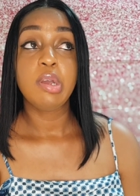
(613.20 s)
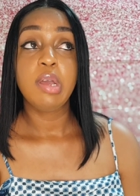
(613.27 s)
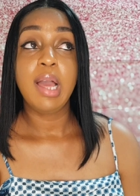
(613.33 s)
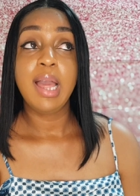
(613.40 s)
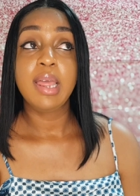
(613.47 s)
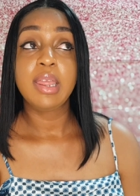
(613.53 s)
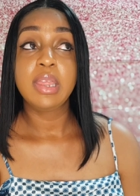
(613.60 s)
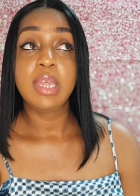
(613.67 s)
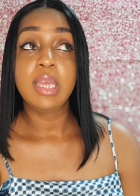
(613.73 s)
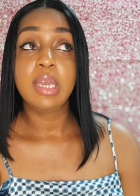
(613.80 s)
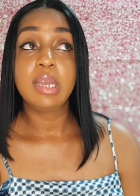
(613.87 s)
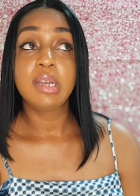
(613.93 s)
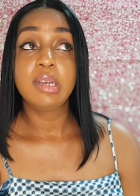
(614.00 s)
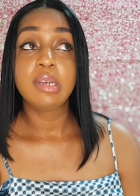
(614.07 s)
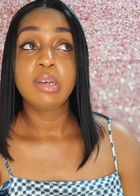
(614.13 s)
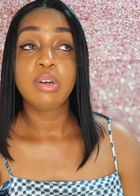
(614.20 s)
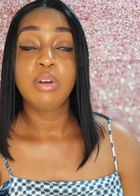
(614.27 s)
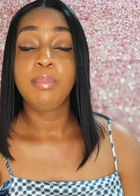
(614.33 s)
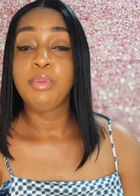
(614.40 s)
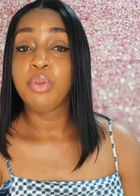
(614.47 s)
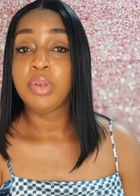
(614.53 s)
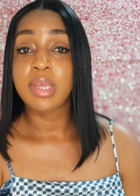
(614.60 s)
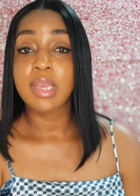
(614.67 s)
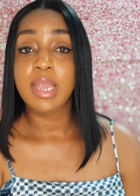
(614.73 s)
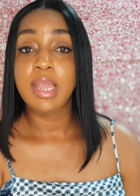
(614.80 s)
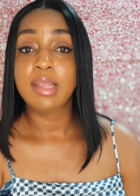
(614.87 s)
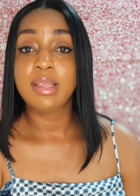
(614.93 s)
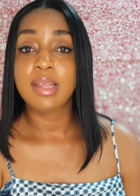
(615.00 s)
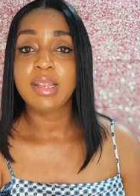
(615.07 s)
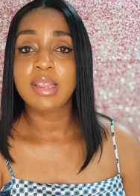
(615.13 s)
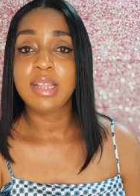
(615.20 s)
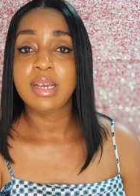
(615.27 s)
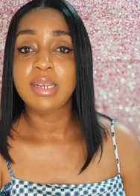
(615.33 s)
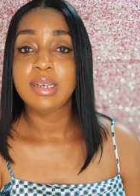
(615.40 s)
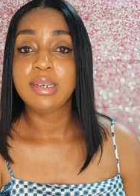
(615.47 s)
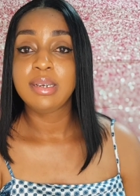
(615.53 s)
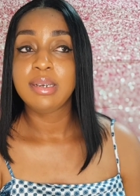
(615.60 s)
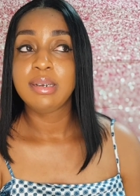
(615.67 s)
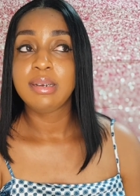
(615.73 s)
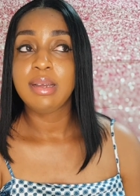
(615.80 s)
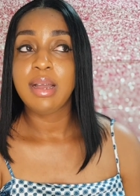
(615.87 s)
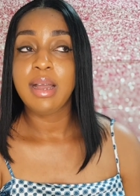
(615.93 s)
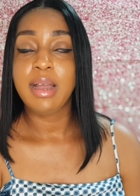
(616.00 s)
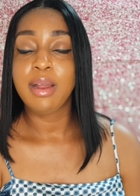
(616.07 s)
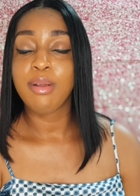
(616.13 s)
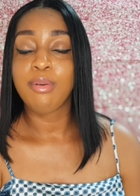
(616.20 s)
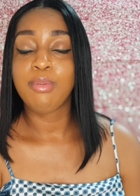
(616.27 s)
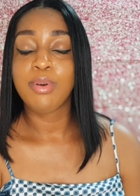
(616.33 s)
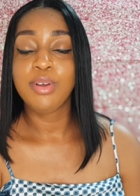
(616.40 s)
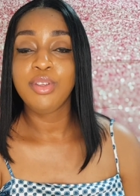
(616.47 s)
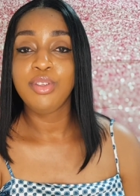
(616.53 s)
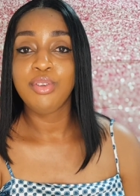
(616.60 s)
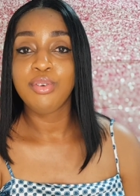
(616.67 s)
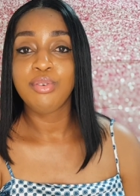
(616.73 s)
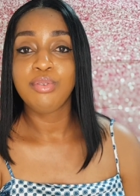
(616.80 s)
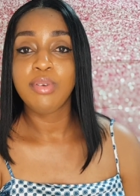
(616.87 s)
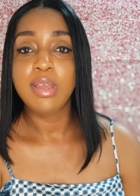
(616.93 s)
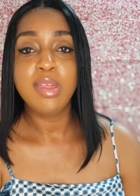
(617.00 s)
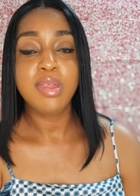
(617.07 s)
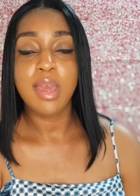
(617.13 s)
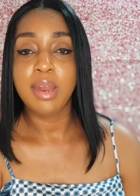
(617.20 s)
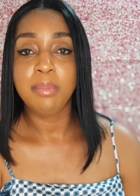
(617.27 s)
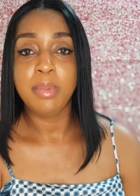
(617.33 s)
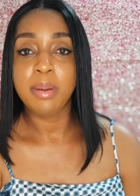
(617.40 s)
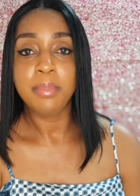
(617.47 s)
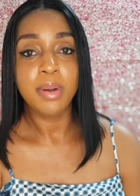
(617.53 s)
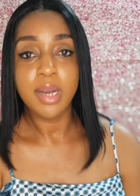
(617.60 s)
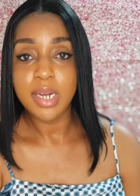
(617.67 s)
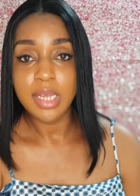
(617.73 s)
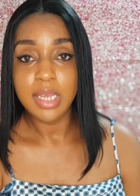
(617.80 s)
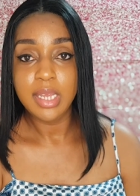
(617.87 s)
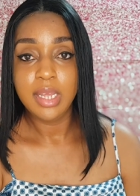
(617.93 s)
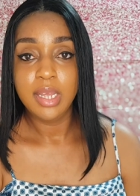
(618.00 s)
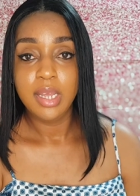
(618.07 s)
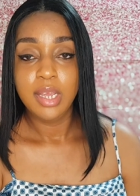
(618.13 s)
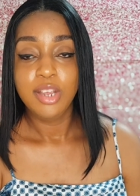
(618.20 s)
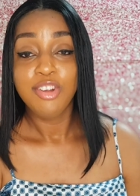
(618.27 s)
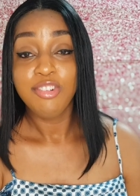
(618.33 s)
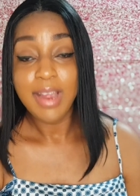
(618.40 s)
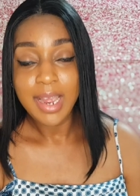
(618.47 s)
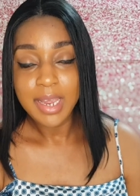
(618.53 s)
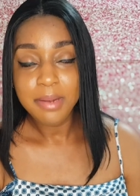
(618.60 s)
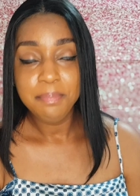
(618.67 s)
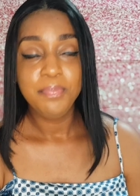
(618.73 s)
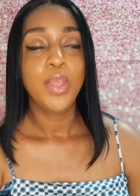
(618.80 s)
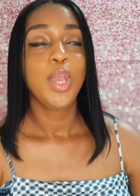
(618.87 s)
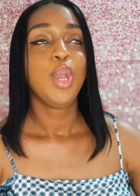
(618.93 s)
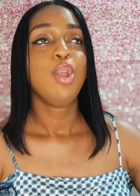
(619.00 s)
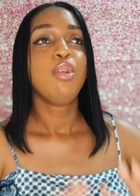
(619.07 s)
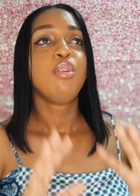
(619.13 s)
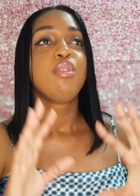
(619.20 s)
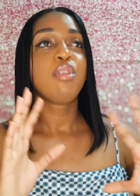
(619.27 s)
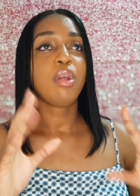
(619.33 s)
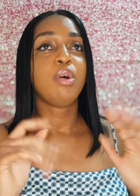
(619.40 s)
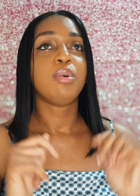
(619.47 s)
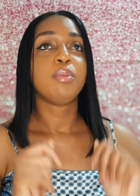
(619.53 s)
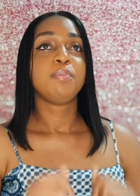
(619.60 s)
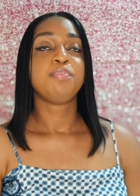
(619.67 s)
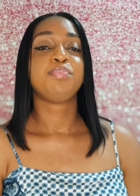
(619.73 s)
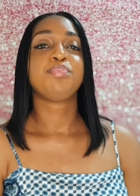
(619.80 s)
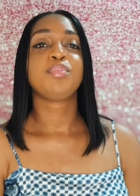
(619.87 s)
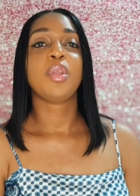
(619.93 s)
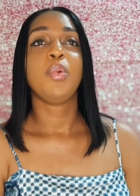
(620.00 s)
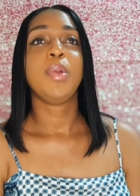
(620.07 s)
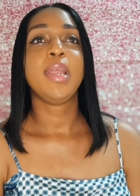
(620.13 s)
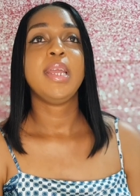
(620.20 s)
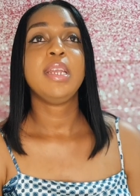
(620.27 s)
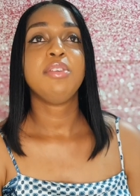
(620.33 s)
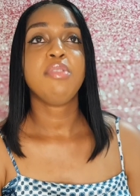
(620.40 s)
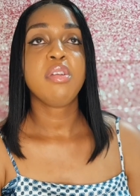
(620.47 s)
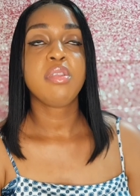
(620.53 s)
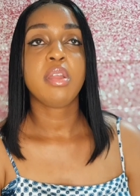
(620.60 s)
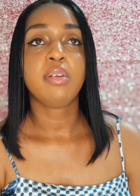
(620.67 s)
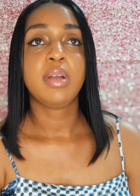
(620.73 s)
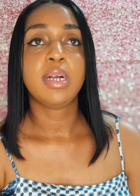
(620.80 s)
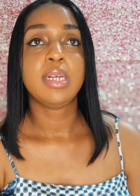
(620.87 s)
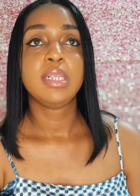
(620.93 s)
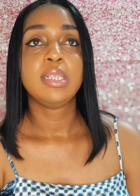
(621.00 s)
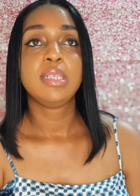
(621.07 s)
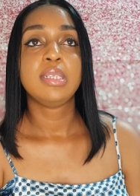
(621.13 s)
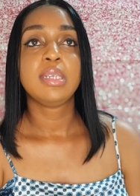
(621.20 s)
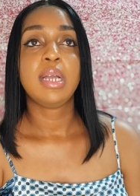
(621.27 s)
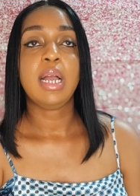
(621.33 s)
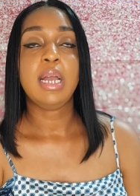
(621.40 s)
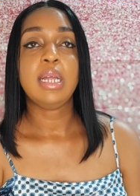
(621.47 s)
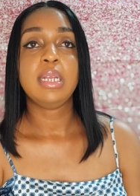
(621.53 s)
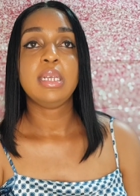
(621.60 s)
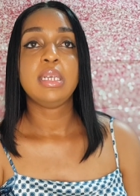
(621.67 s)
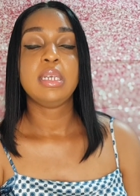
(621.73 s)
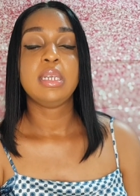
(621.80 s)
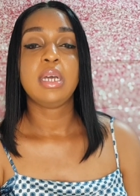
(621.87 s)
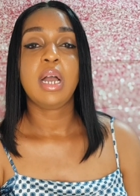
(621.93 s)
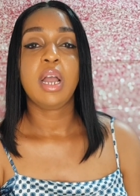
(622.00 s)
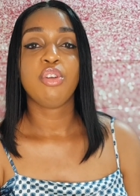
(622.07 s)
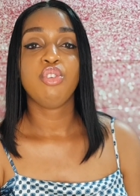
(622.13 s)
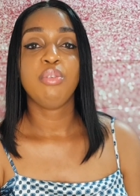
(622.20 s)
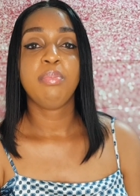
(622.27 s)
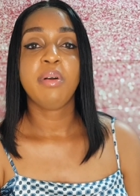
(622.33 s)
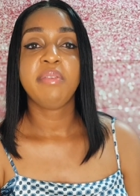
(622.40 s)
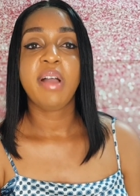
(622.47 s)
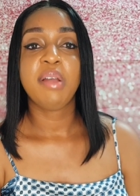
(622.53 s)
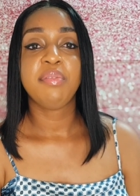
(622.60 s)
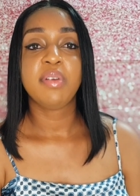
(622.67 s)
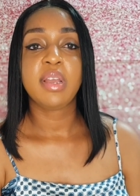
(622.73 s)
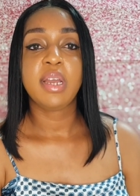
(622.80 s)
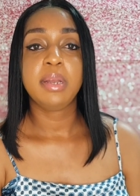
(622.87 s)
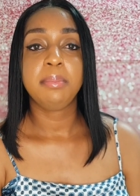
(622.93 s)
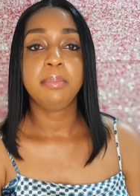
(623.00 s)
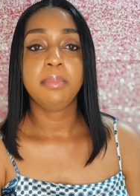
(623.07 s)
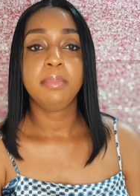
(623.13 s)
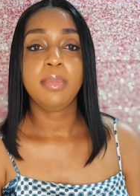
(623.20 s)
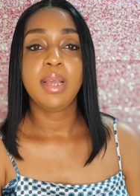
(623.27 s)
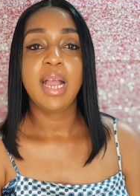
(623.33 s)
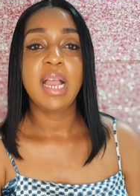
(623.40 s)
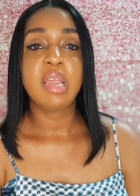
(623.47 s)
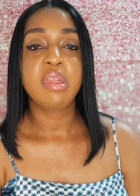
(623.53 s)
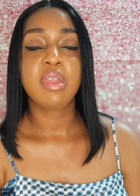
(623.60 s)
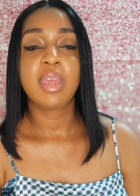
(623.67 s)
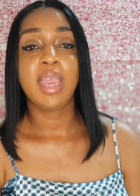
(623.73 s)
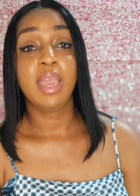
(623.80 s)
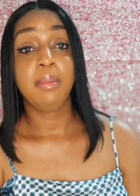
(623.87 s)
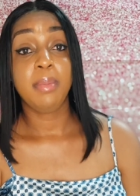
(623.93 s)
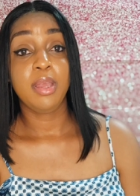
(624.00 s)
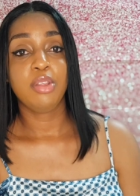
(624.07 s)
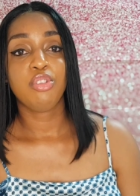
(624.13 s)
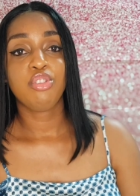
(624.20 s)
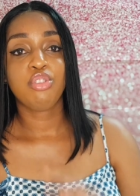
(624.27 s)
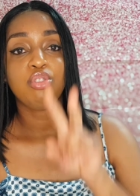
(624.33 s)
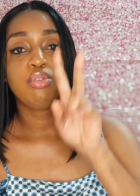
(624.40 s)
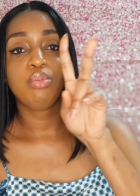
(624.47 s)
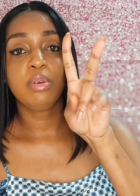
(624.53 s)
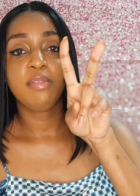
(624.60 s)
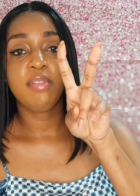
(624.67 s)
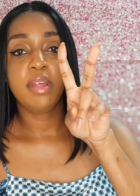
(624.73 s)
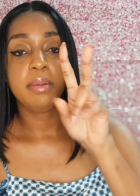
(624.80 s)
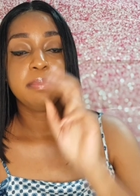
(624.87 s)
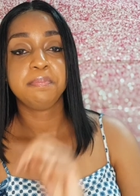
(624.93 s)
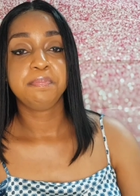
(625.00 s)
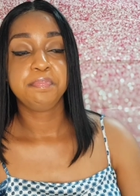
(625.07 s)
I think, communicated that I don't want you inside of my body, right? So we're in the restaurant, and a group of African guys came in, two of them.